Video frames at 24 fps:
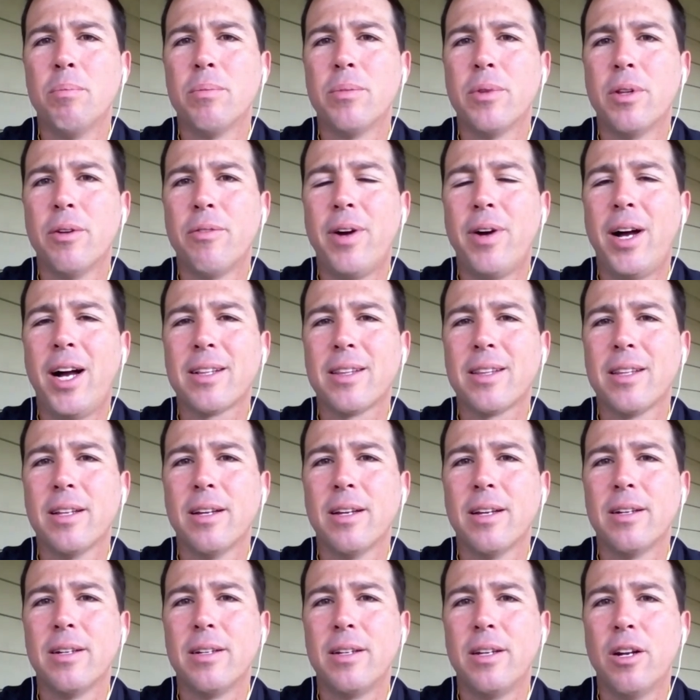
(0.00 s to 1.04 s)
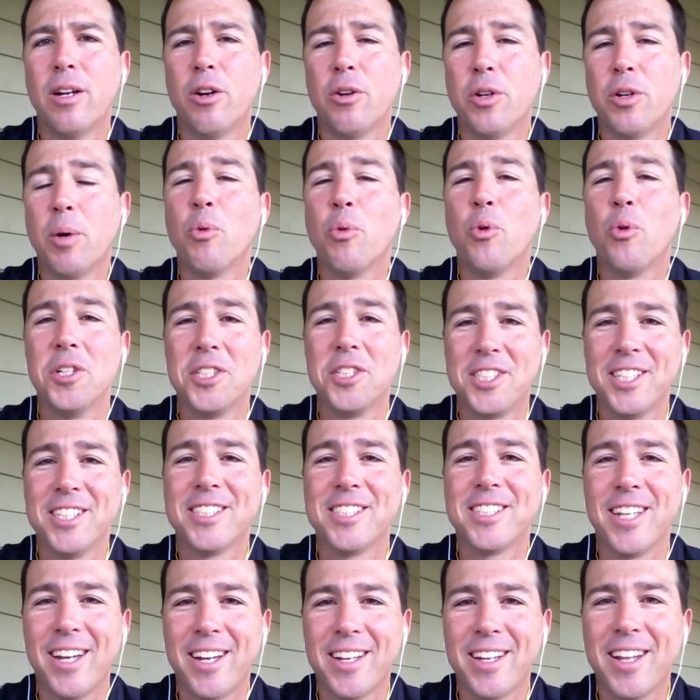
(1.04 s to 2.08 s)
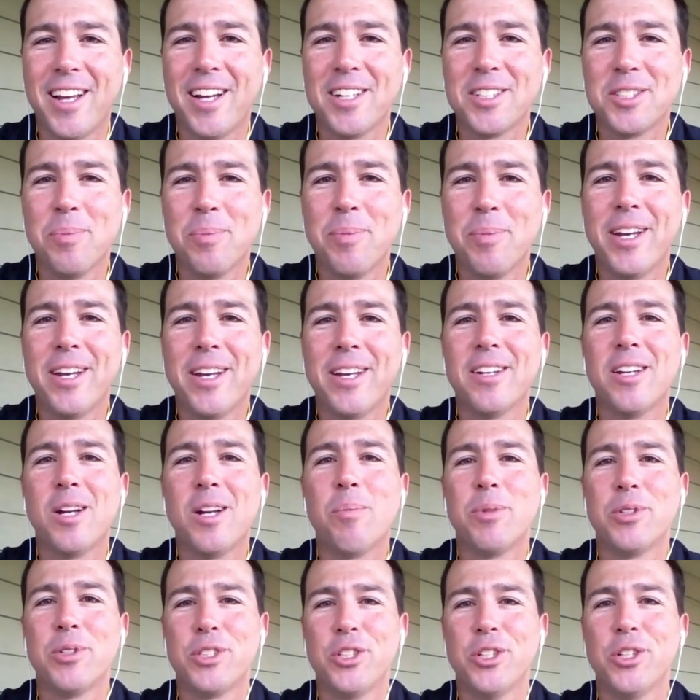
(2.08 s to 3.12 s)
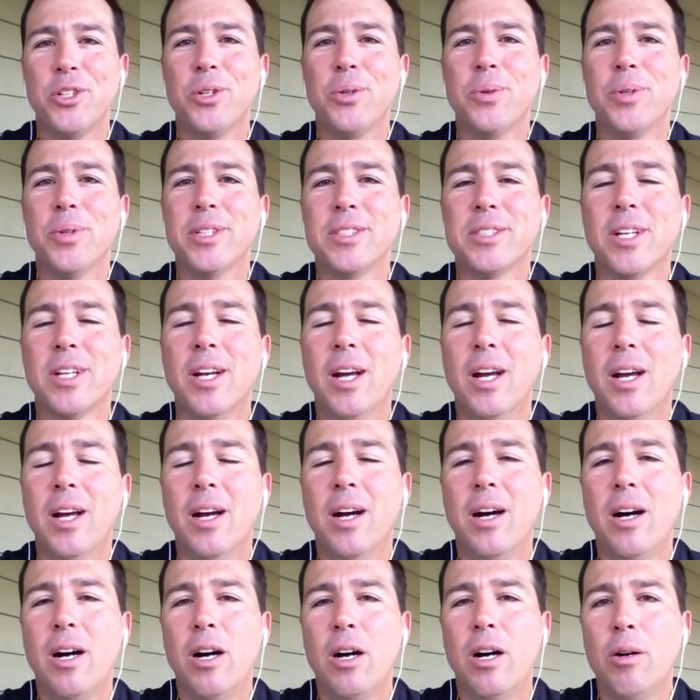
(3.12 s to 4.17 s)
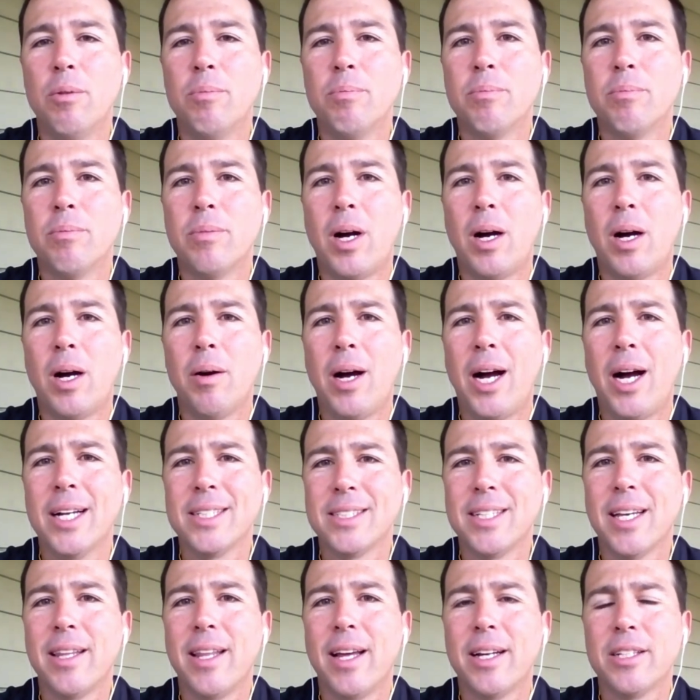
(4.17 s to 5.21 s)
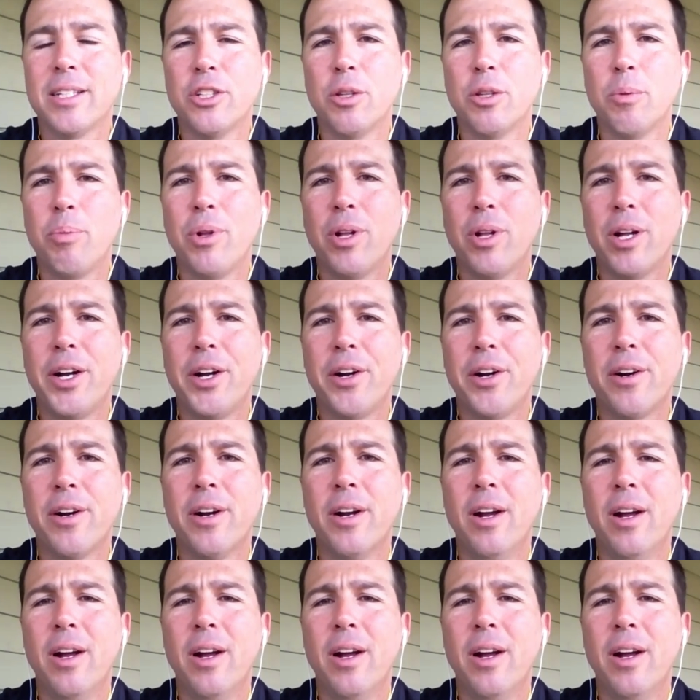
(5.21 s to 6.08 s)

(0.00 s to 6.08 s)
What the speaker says: the fact that, you know, number one, she's saying that to me, and number two is I say that to the player,